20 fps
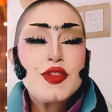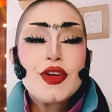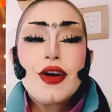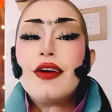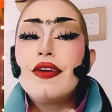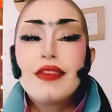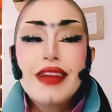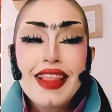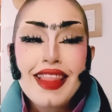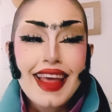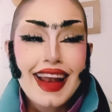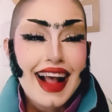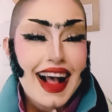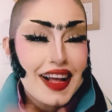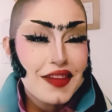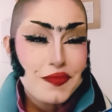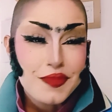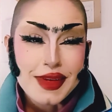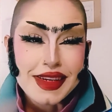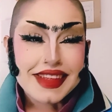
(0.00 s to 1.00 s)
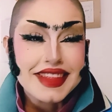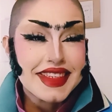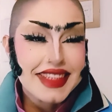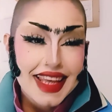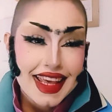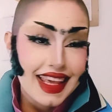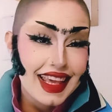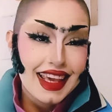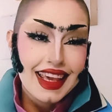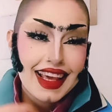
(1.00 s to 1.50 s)
sorry that I've been
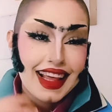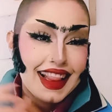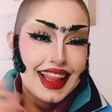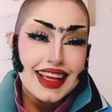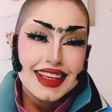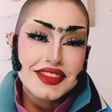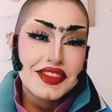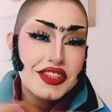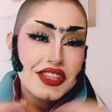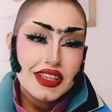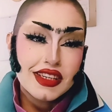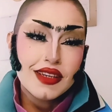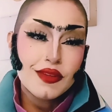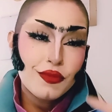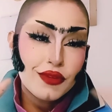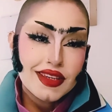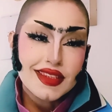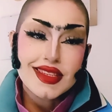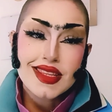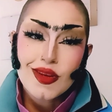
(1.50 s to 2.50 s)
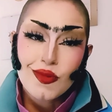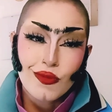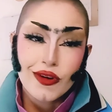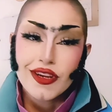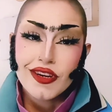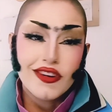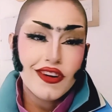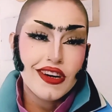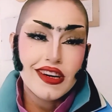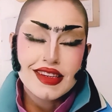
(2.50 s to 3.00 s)
saying that she was the
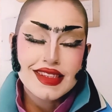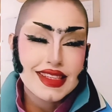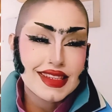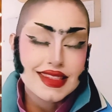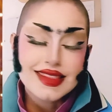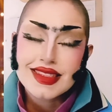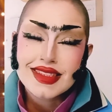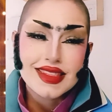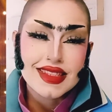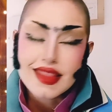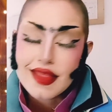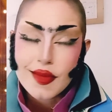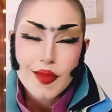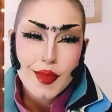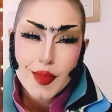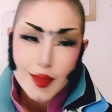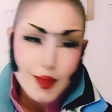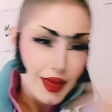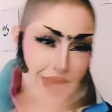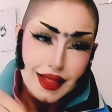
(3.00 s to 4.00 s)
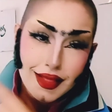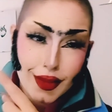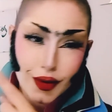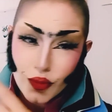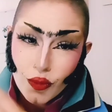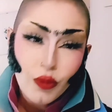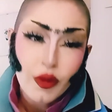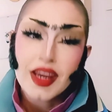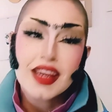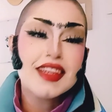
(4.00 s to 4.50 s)
winner since the Meet the
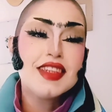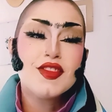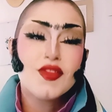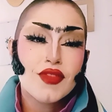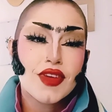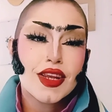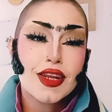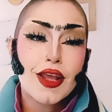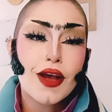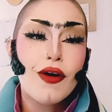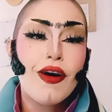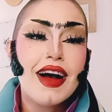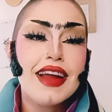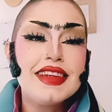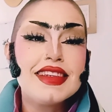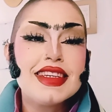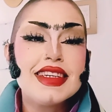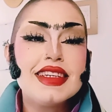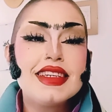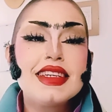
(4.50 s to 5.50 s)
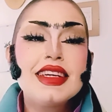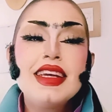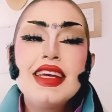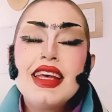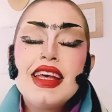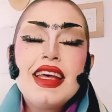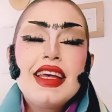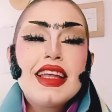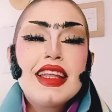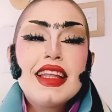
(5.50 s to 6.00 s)
Queens video I did
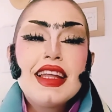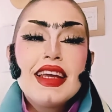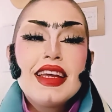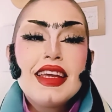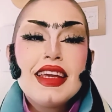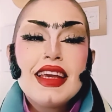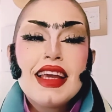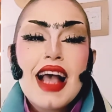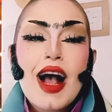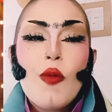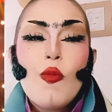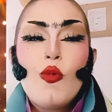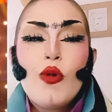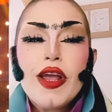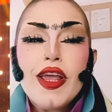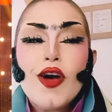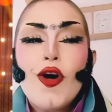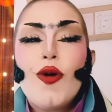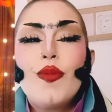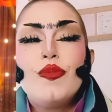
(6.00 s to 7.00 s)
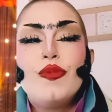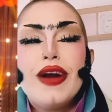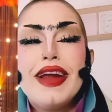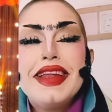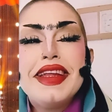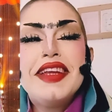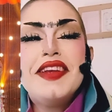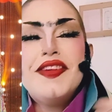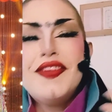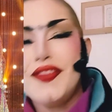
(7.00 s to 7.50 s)
Like, we
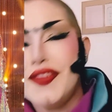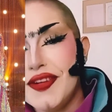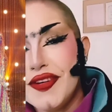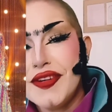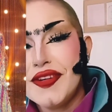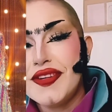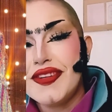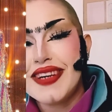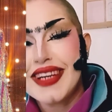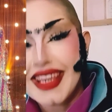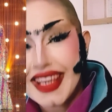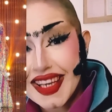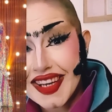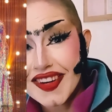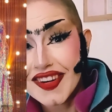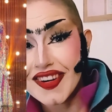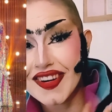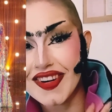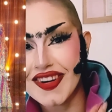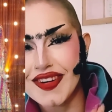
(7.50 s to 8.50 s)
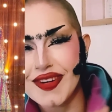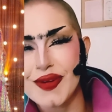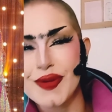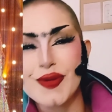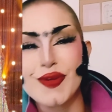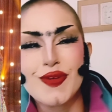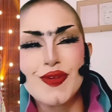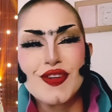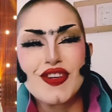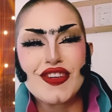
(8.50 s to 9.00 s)
already knew here
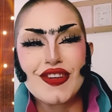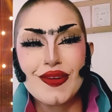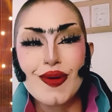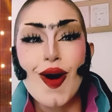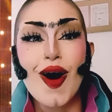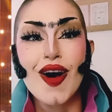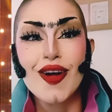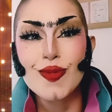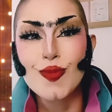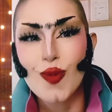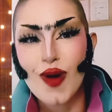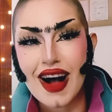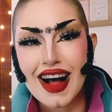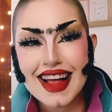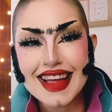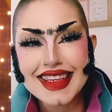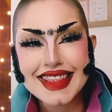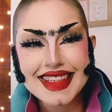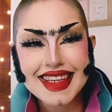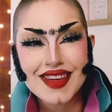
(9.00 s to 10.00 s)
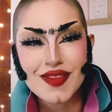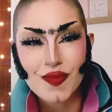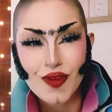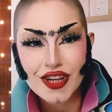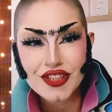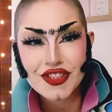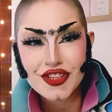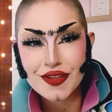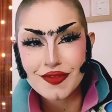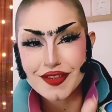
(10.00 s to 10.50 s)
who Sharon was and
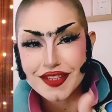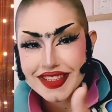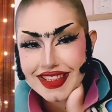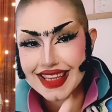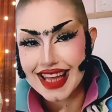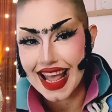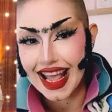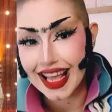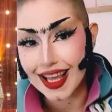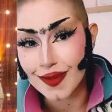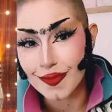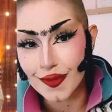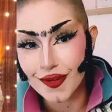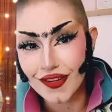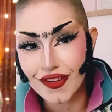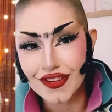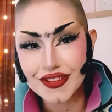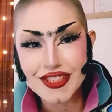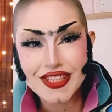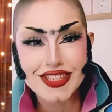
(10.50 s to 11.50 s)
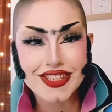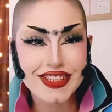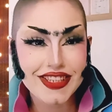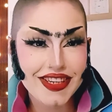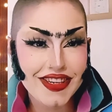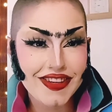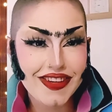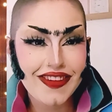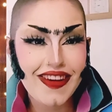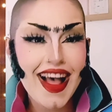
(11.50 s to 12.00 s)
what she was able to
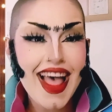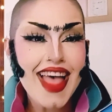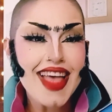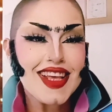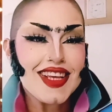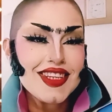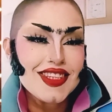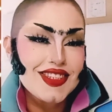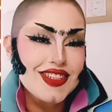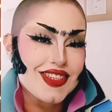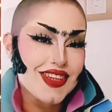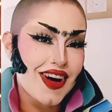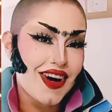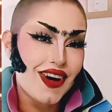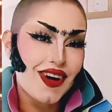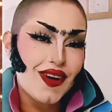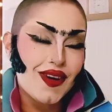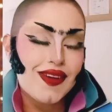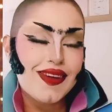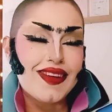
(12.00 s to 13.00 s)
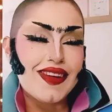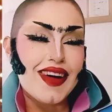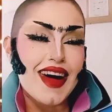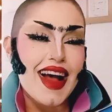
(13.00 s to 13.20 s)
do. So,